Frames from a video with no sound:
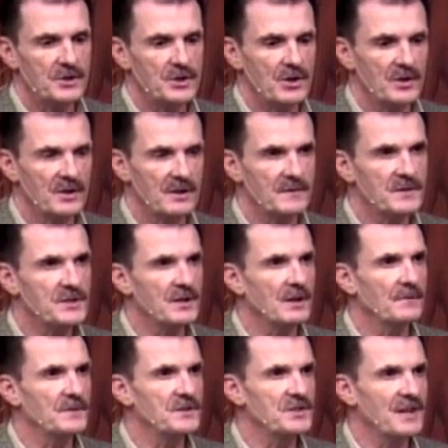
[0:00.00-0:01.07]
show in and of
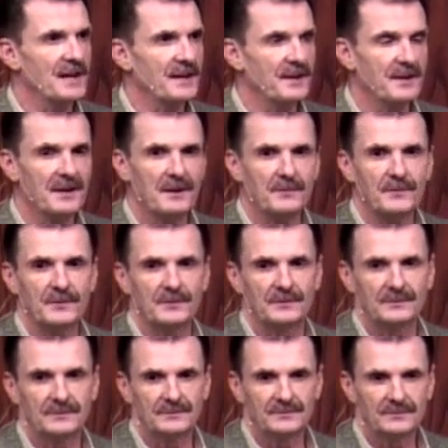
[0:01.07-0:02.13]
itself is not enough.
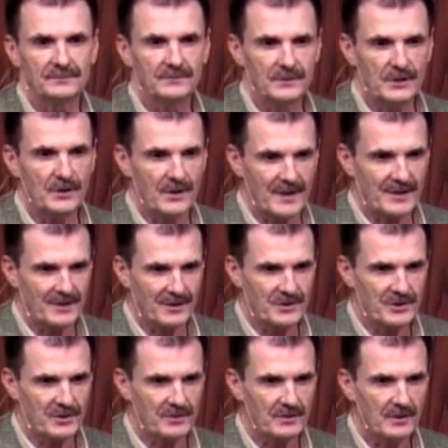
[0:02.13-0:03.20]
You know that,
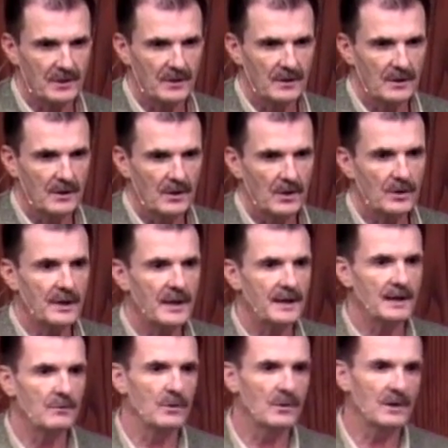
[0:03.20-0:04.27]
don't you? Okay,
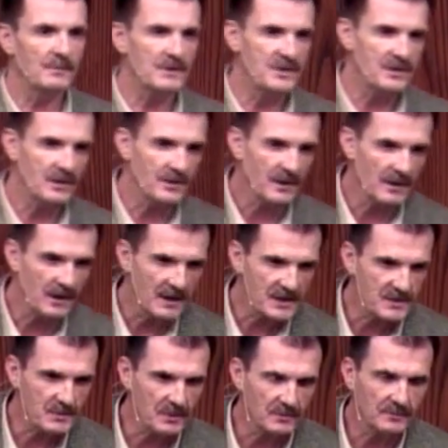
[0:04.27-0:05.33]
they won't let me share the
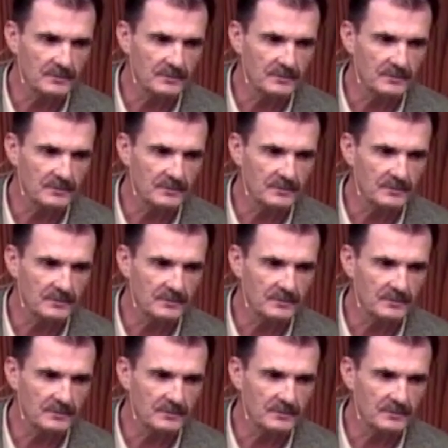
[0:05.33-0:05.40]
gospel.